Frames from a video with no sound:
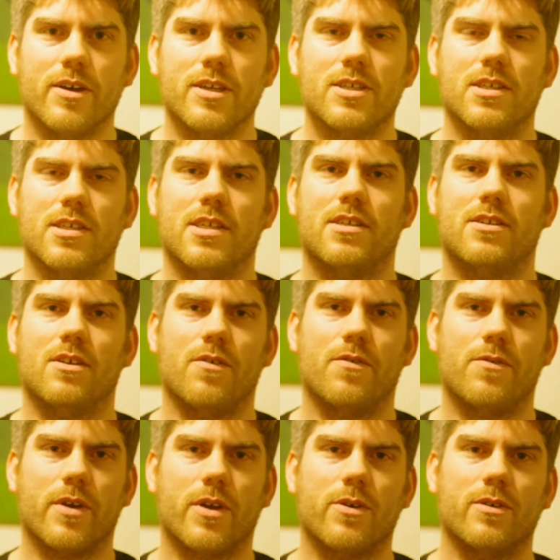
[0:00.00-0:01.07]
No, it's
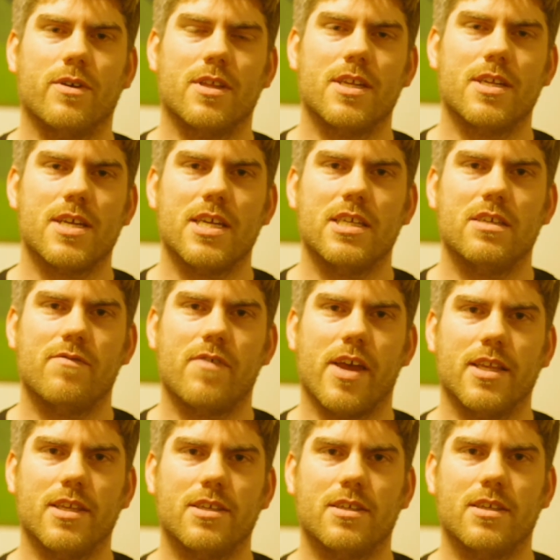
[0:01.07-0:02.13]
not for recording the day's
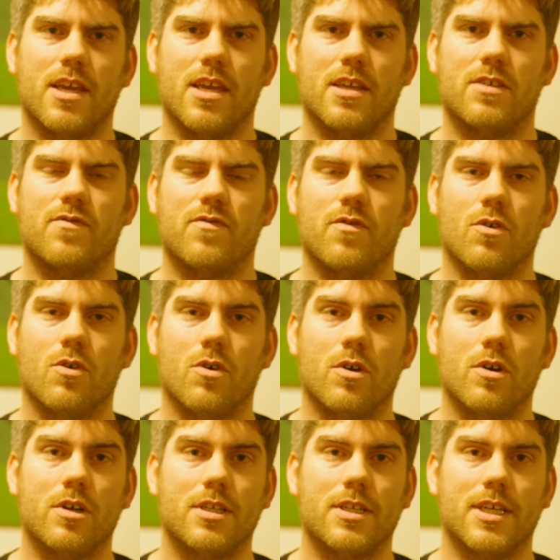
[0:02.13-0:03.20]
events, it's
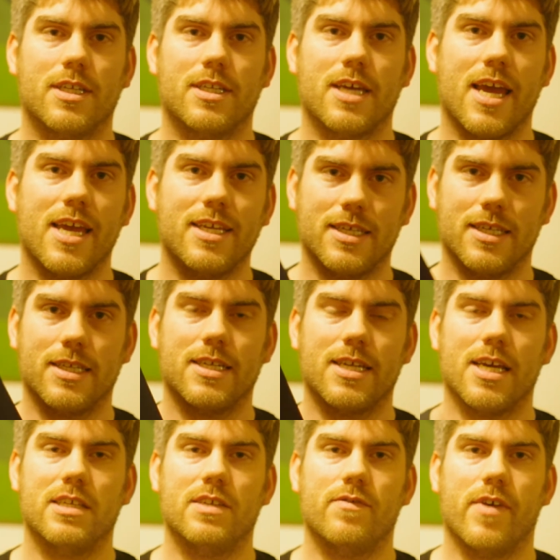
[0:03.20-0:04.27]
for dictating the
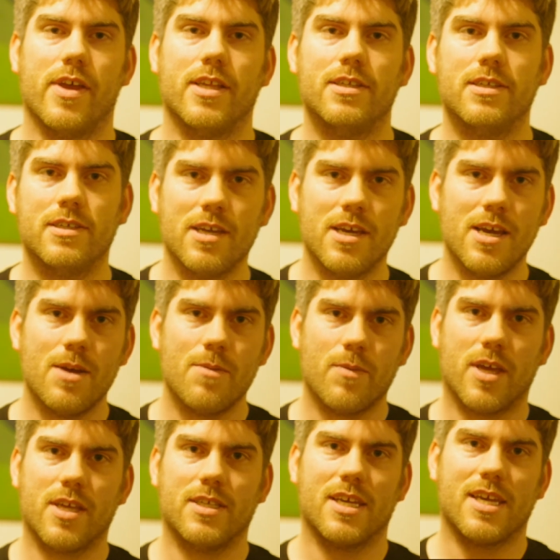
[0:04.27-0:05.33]
day's events.
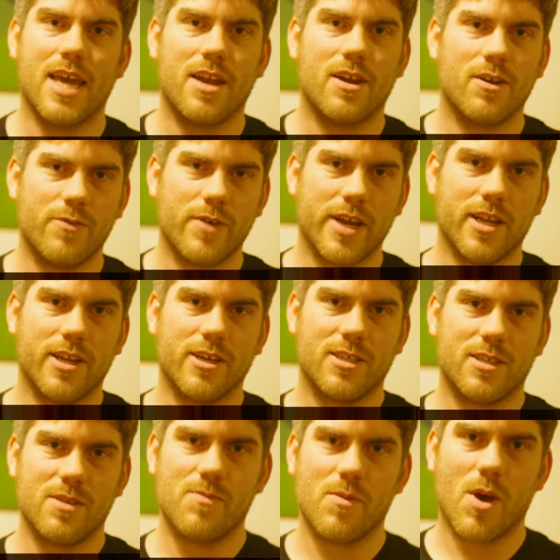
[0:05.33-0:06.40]
Because again, I
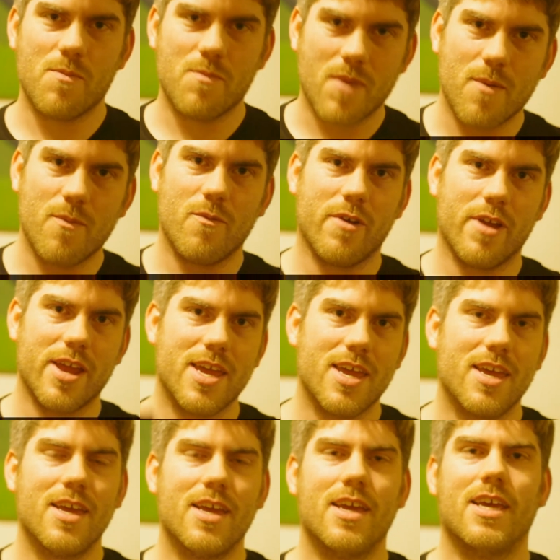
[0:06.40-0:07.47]
realised that my
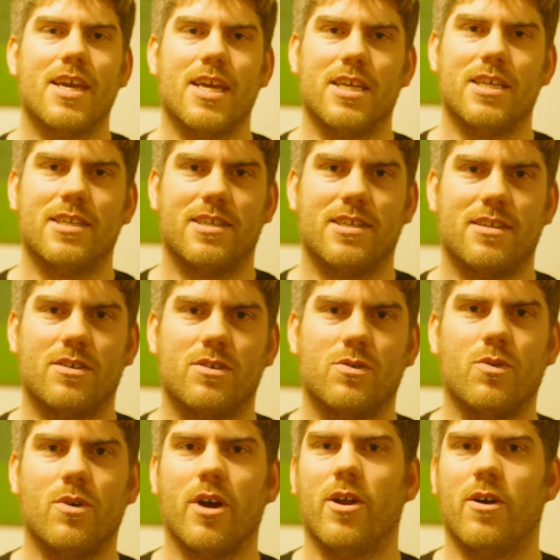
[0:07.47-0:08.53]
memory is
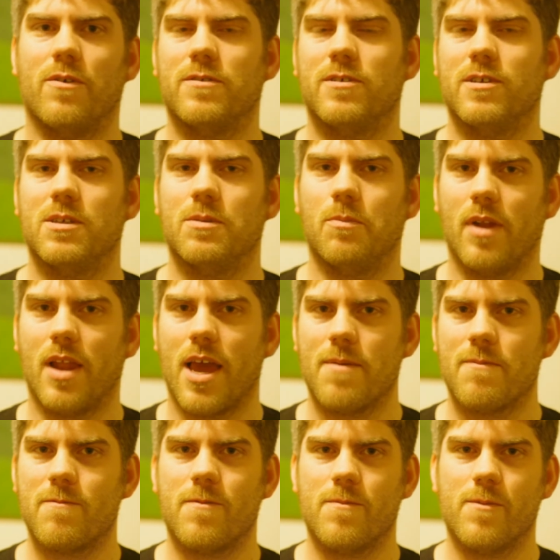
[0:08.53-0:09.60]
quite often to
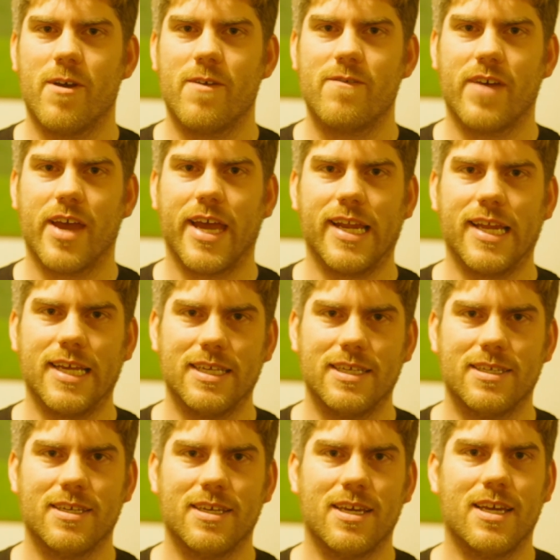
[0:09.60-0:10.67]
blame for my
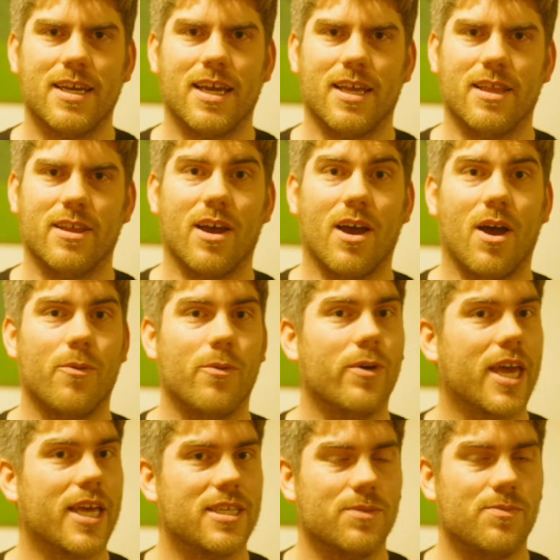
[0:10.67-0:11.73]
failings, in that I
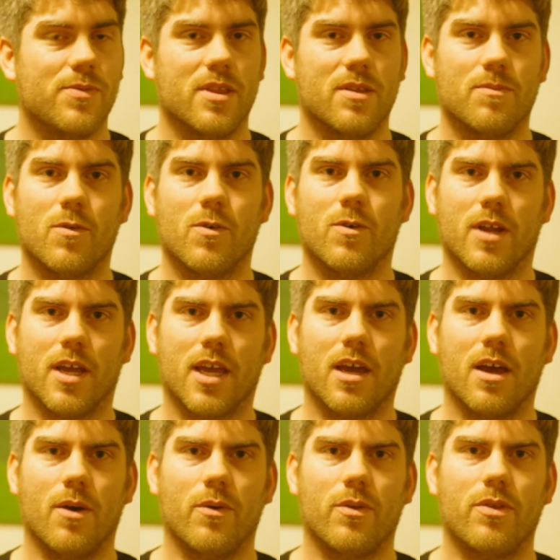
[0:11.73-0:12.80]
will get up in the
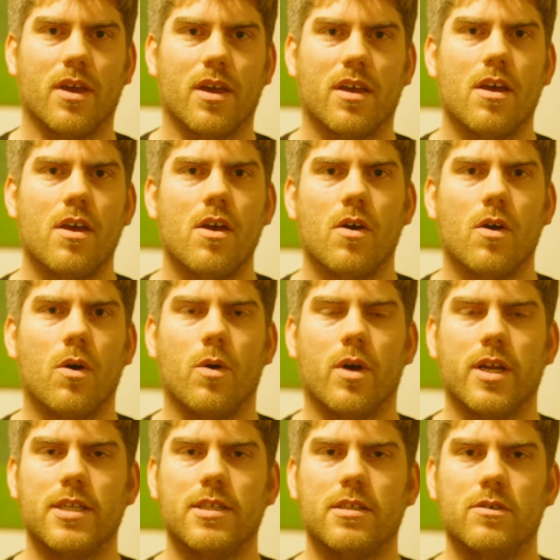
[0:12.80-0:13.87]
morning, I will think, oh,
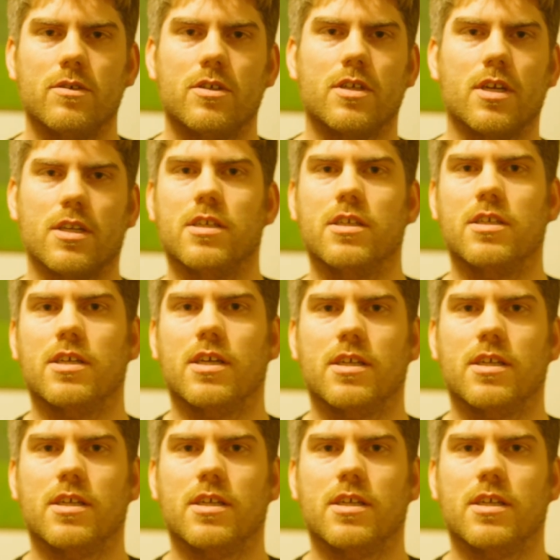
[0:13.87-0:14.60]
I need to do such and